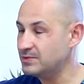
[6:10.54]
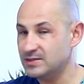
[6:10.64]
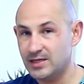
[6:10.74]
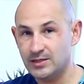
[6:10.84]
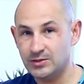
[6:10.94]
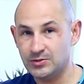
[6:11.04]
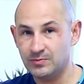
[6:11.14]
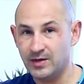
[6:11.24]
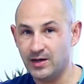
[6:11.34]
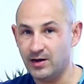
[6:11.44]
presented to
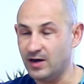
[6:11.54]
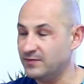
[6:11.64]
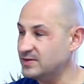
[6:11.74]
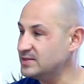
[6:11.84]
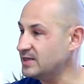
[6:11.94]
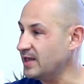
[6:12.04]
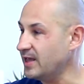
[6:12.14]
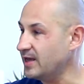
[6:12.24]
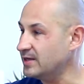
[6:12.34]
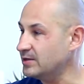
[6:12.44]
my office,
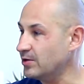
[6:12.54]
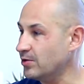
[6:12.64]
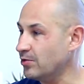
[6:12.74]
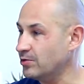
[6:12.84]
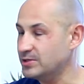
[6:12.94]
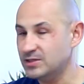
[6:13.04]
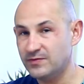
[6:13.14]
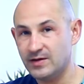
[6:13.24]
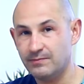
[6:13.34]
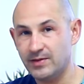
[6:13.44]
and her chief
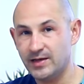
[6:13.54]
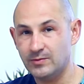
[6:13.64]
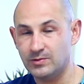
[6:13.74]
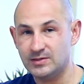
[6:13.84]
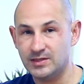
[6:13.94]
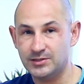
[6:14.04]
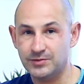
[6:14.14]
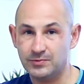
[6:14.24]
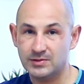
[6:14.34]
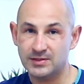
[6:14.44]
complaint was that she
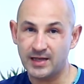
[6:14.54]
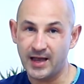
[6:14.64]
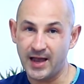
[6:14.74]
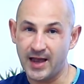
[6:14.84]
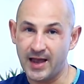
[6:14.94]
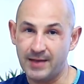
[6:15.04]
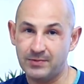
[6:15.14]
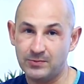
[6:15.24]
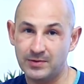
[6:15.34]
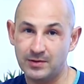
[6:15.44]
wasn't
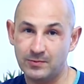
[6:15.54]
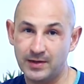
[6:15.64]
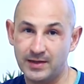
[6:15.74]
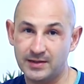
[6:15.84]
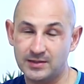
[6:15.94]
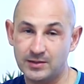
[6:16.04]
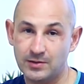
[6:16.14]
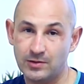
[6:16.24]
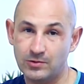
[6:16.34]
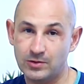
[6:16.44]
happy with the way the
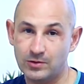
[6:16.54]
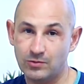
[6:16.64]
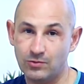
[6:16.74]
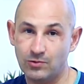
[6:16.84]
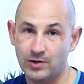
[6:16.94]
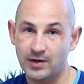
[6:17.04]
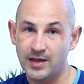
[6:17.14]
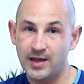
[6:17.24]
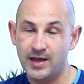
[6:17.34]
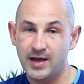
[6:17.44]
teeth looked or
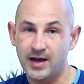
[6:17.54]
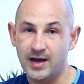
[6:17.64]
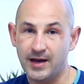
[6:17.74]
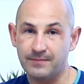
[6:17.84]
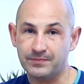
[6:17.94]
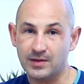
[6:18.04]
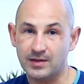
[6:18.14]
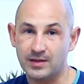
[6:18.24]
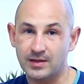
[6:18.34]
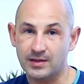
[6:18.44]
how
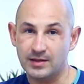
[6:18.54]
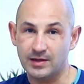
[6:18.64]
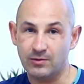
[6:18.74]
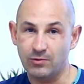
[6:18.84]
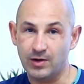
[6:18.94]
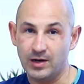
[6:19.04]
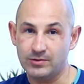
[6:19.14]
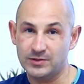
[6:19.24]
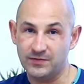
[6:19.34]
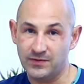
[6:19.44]

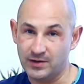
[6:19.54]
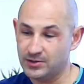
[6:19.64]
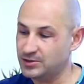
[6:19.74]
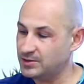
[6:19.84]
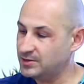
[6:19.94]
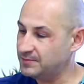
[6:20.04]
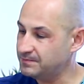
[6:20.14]
she functioned.